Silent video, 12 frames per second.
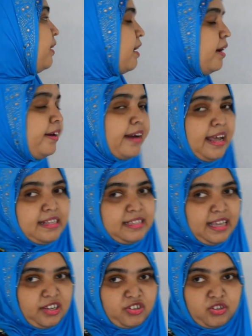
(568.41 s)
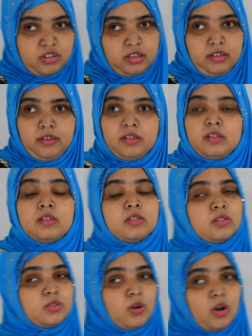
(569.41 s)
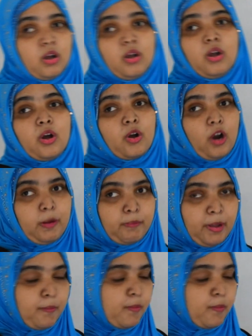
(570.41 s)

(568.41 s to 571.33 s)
a transaction. So, got my